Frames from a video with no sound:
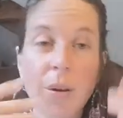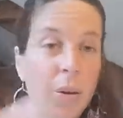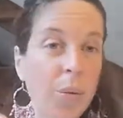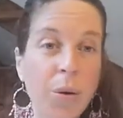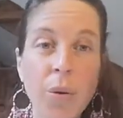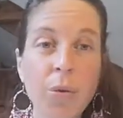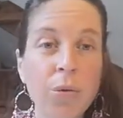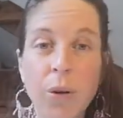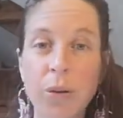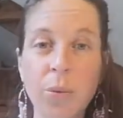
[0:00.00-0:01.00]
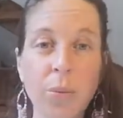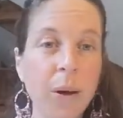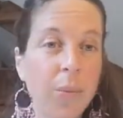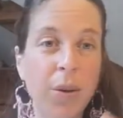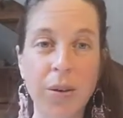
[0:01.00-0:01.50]
we all straight
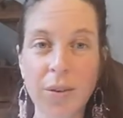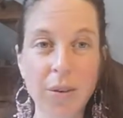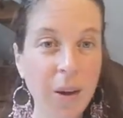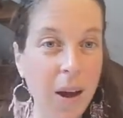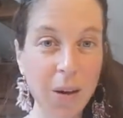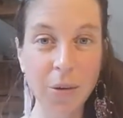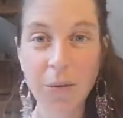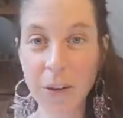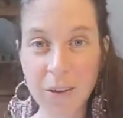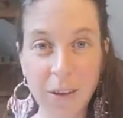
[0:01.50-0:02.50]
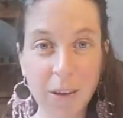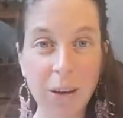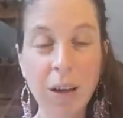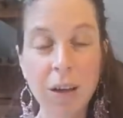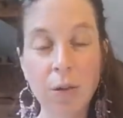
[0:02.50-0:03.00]
away went at
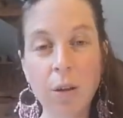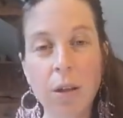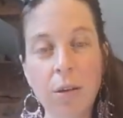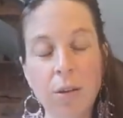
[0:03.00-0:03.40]
facilitating each other,